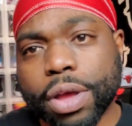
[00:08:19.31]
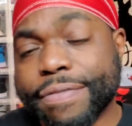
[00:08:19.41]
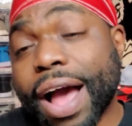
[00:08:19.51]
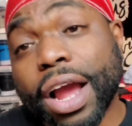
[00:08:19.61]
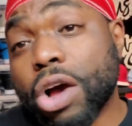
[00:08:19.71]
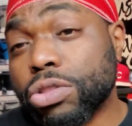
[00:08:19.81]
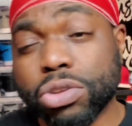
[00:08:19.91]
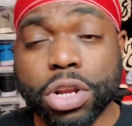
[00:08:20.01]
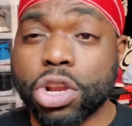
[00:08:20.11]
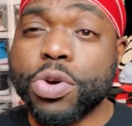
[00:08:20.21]
if I can go
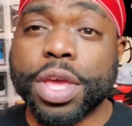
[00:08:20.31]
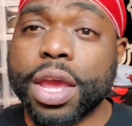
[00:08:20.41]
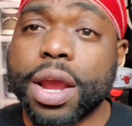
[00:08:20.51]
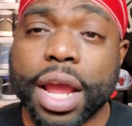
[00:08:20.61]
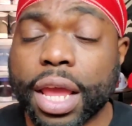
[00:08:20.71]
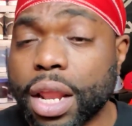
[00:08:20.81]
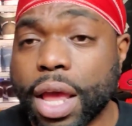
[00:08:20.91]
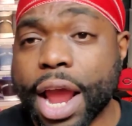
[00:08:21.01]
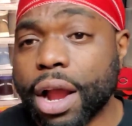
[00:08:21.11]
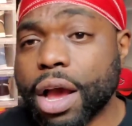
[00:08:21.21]
through the new year and get a
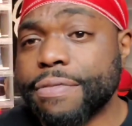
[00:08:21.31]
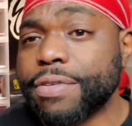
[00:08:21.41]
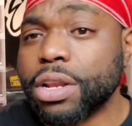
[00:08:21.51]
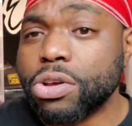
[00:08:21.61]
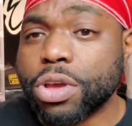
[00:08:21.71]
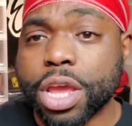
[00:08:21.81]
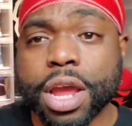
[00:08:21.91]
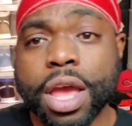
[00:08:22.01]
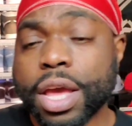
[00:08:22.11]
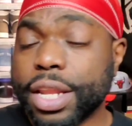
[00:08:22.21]
haircut for the new year,
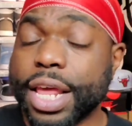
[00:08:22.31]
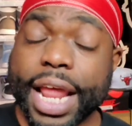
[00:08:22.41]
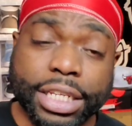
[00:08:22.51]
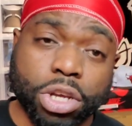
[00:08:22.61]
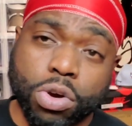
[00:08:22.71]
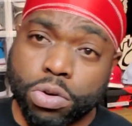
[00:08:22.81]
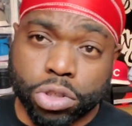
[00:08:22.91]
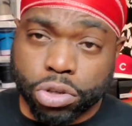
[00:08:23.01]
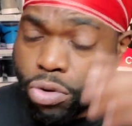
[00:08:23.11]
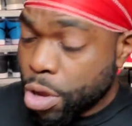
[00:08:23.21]
then that's cool
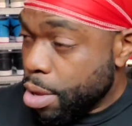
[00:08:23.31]
too.